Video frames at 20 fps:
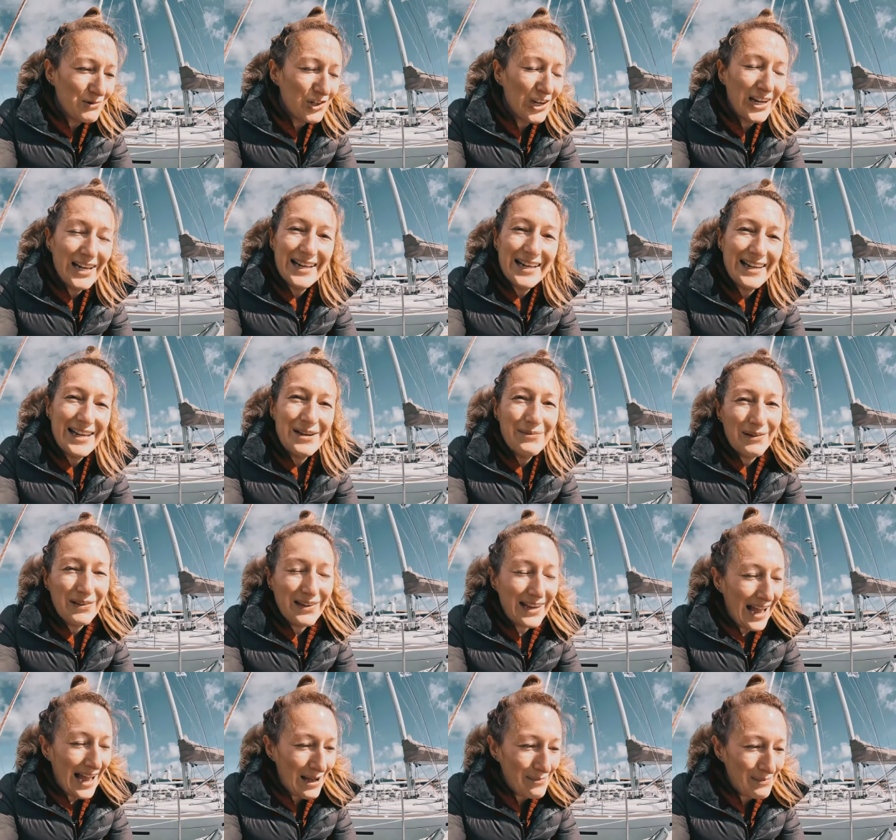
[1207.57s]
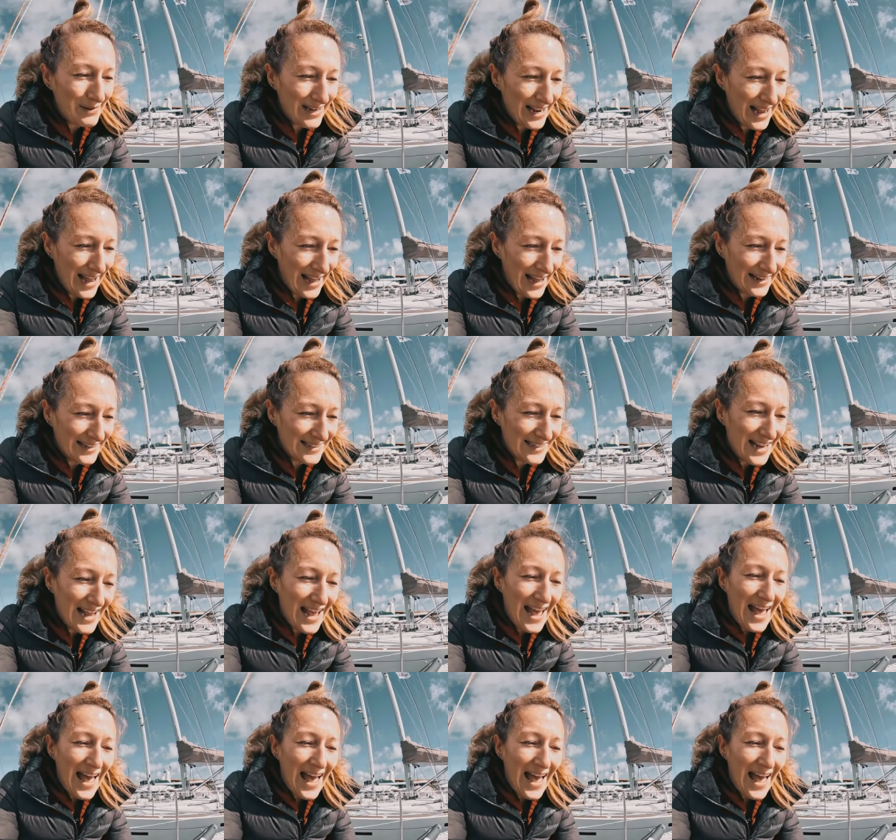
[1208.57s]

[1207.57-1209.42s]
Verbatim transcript: cheekily with cap in hand.